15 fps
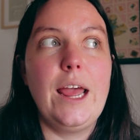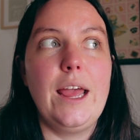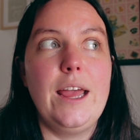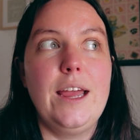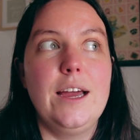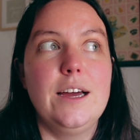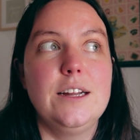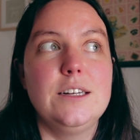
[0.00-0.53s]

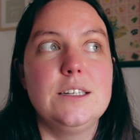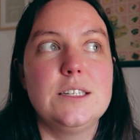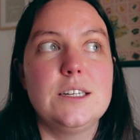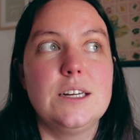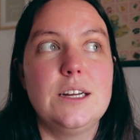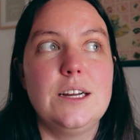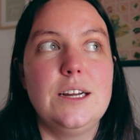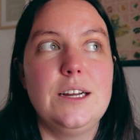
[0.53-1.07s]
and
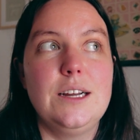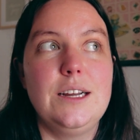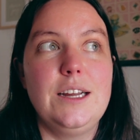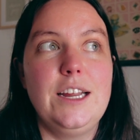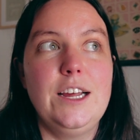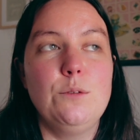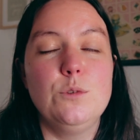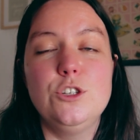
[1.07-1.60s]

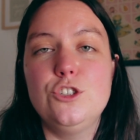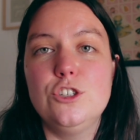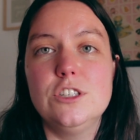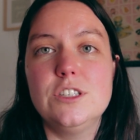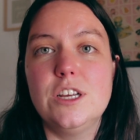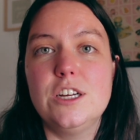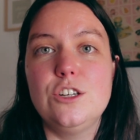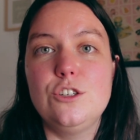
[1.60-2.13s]
it was
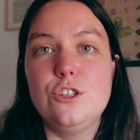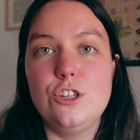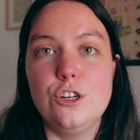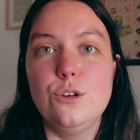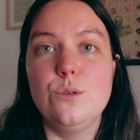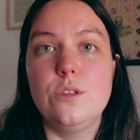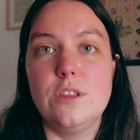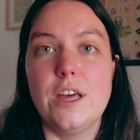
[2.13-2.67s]
just like
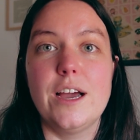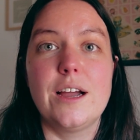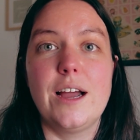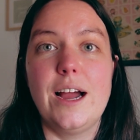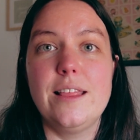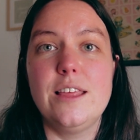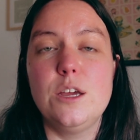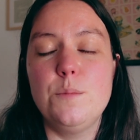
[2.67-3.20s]
too thick.
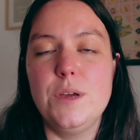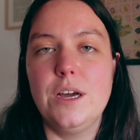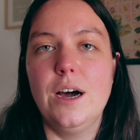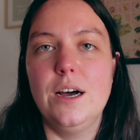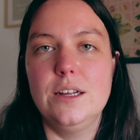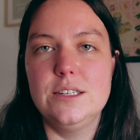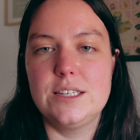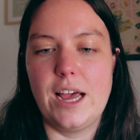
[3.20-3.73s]
I think
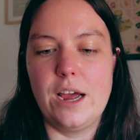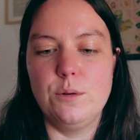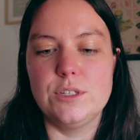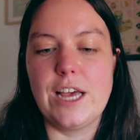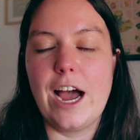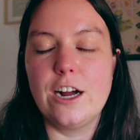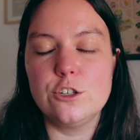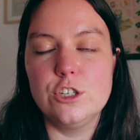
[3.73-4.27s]
because I
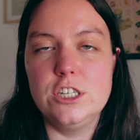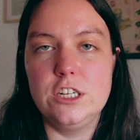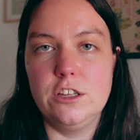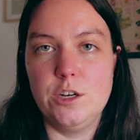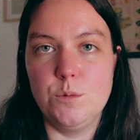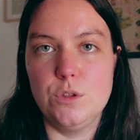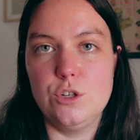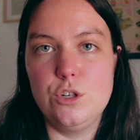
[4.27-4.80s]
was actually
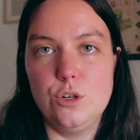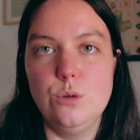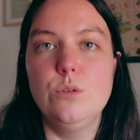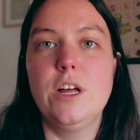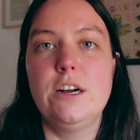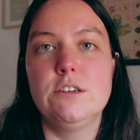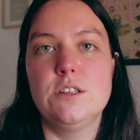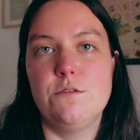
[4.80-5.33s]
dealing with 2
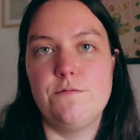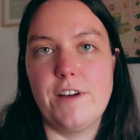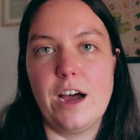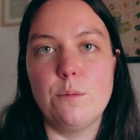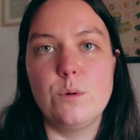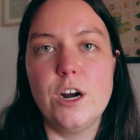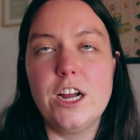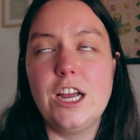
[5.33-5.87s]
layers of
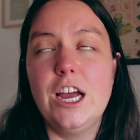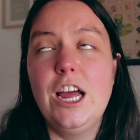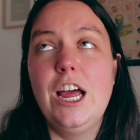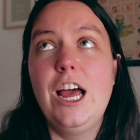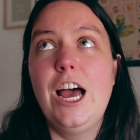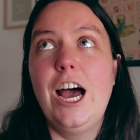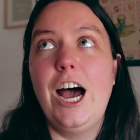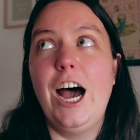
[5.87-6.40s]
fabric,
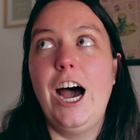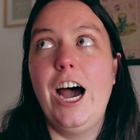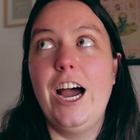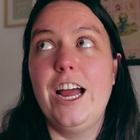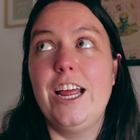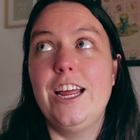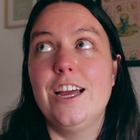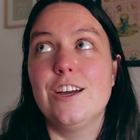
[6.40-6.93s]

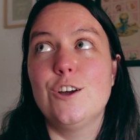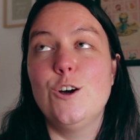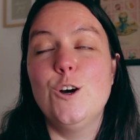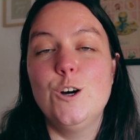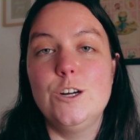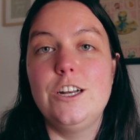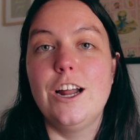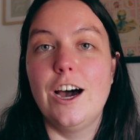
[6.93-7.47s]
I
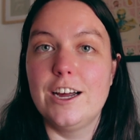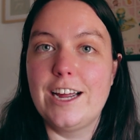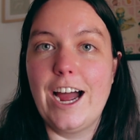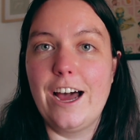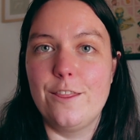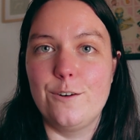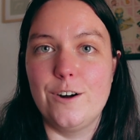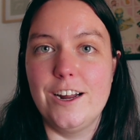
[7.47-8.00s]
could not
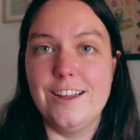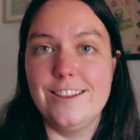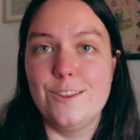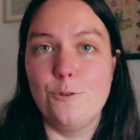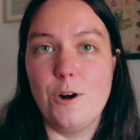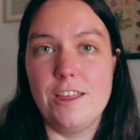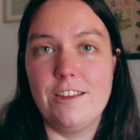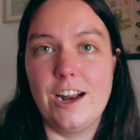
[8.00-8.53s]
gather it the
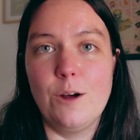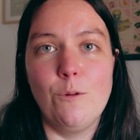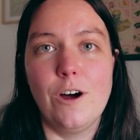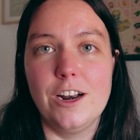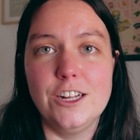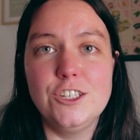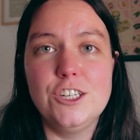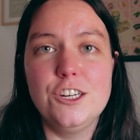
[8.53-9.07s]
way that I
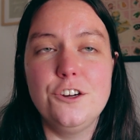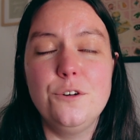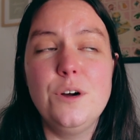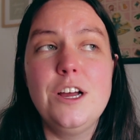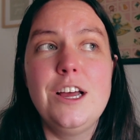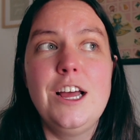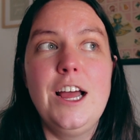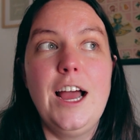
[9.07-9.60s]
wanted to,
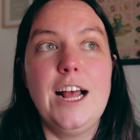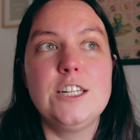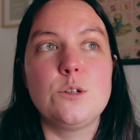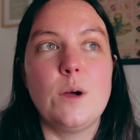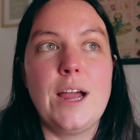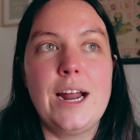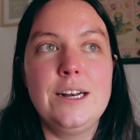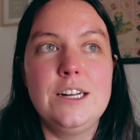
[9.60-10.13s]
and so
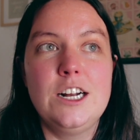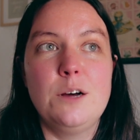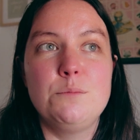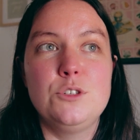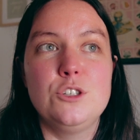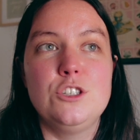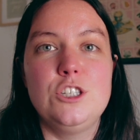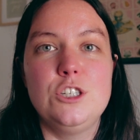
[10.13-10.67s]
I ended up just